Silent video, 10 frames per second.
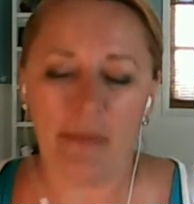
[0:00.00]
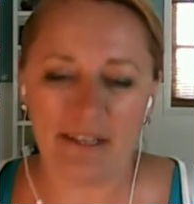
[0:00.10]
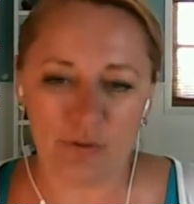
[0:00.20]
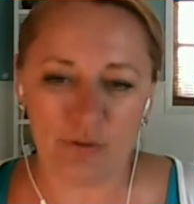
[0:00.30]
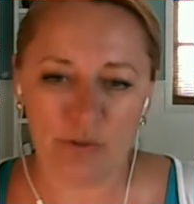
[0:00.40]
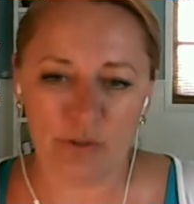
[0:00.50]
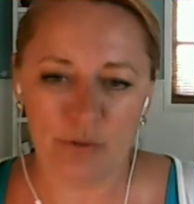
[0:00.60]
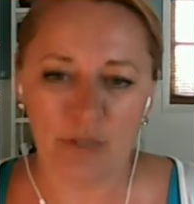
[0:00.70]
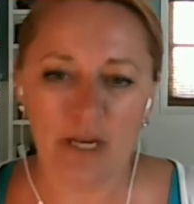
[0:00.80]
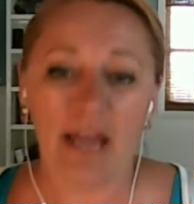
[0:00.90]
to
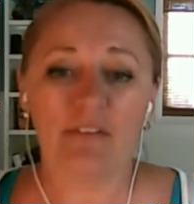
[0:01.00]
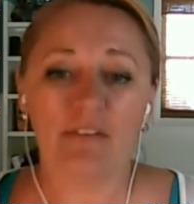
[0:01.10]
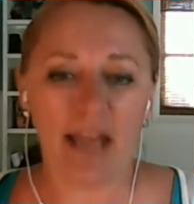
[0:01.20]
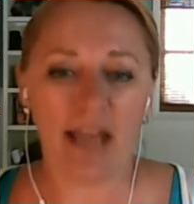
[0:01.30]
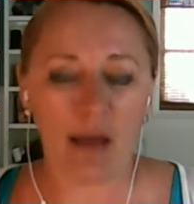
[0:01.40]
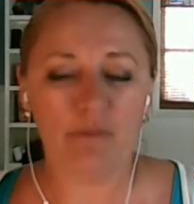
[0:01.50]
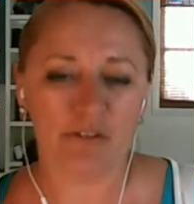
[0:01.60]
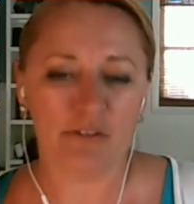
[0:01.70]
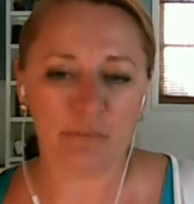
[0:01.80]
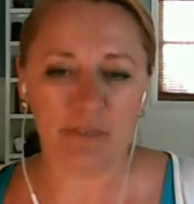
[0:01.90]
you, and then how it
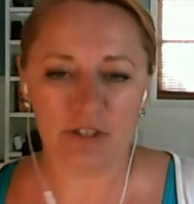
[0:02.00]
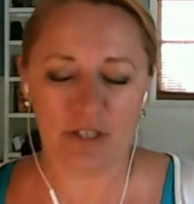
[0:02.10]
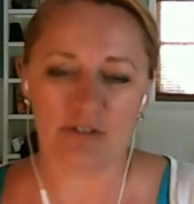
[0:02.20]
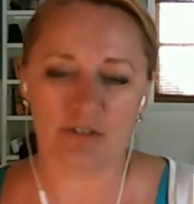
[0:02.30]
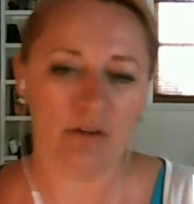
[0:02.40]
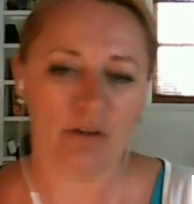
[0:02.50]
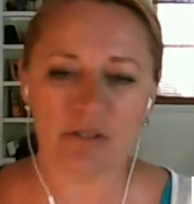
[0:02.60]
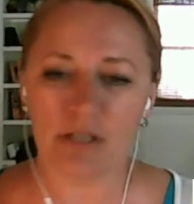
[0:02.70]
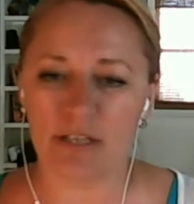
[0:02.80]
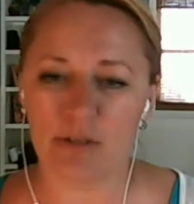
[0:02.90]
felt to be a judge. So I'll
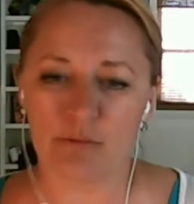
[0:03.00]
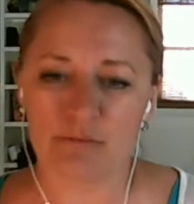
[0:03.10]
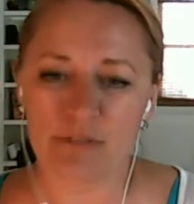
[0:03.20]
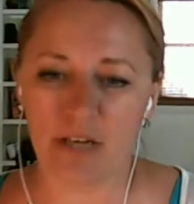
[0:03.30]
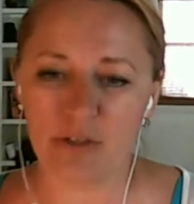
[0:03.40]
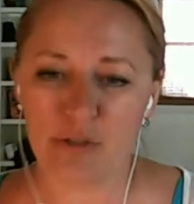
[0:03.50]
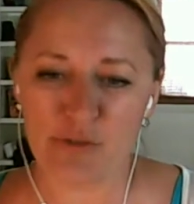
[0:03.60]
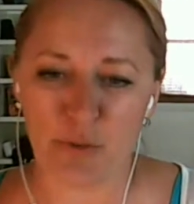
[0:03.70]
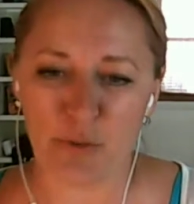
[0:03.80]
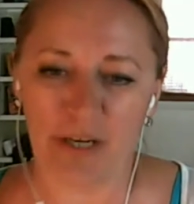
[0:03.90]
just let you tell your
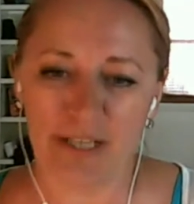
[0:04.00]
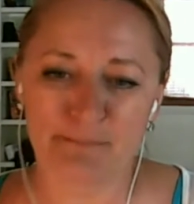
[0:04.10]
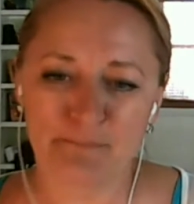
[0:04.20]
story.